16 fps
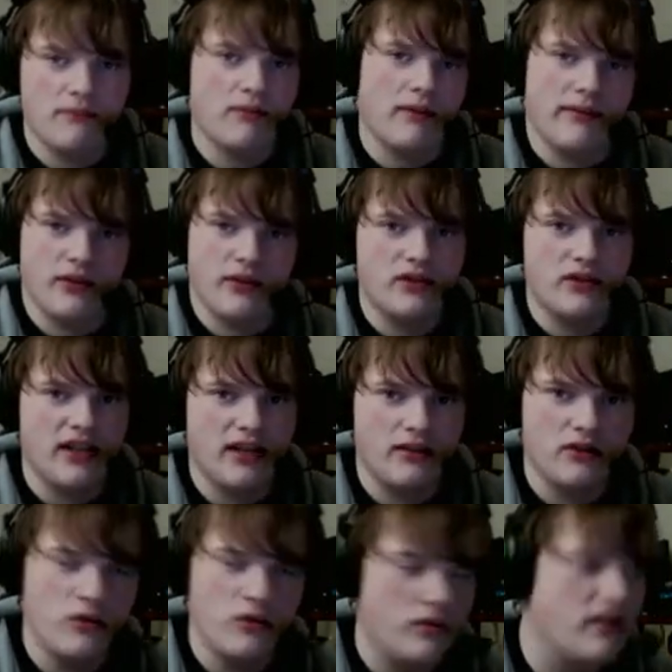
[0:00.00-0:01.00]
I would probably go take
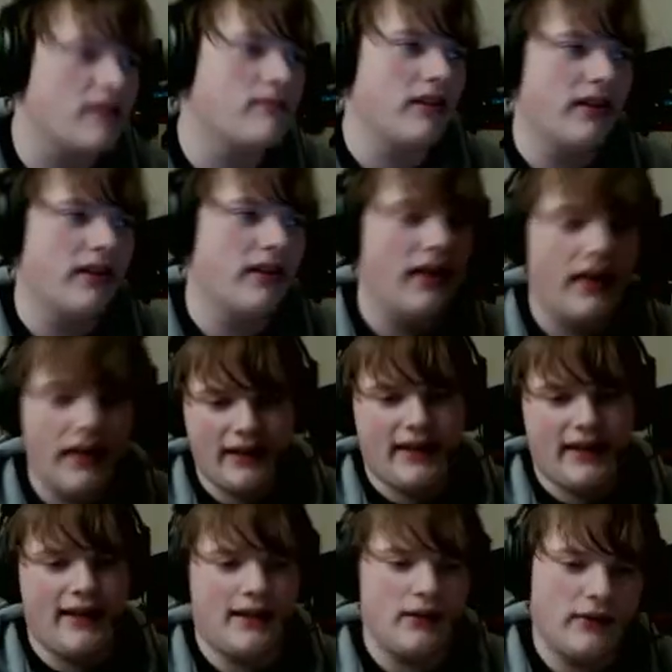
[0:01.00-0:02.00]
a dookie, but I
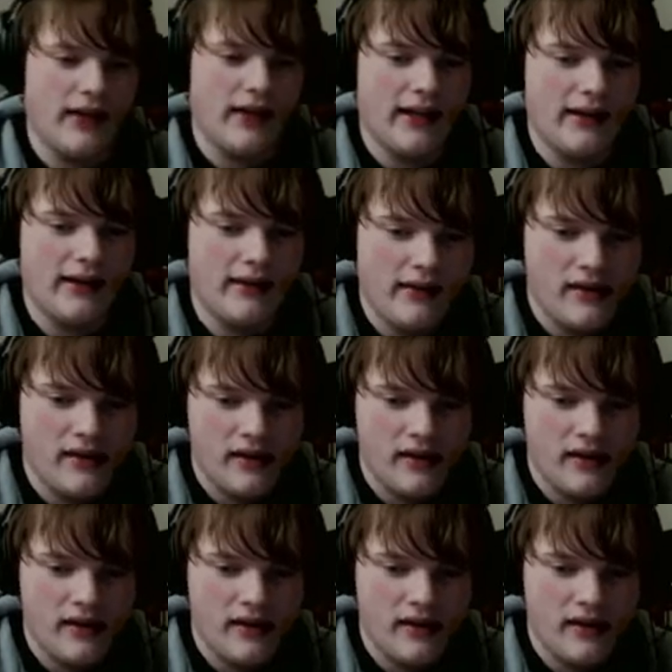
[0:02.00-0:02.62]
can't do that.